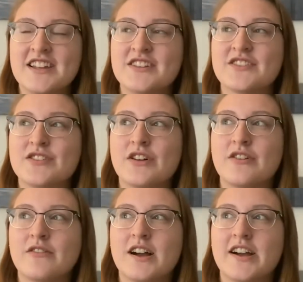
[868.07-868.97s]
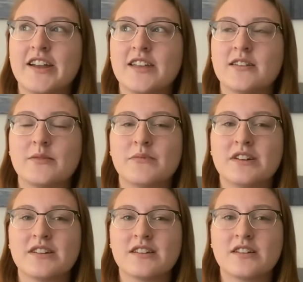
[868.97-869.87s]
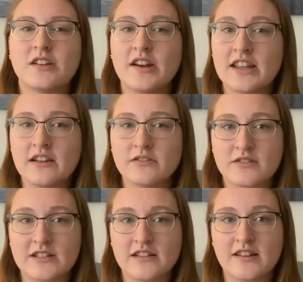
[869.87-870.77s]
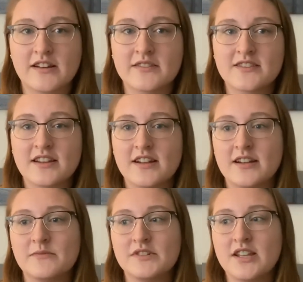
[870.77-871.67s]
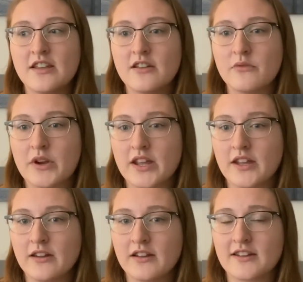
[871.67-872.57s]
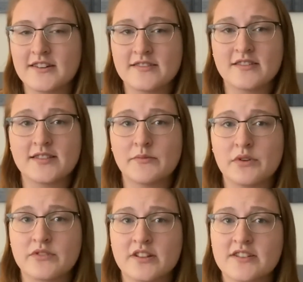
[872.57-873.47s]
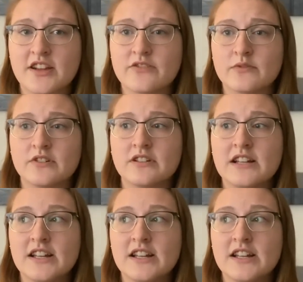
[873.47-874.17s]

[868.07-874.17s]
So I am cutting out those deadlines, I'm taking away a consistent posting schedule,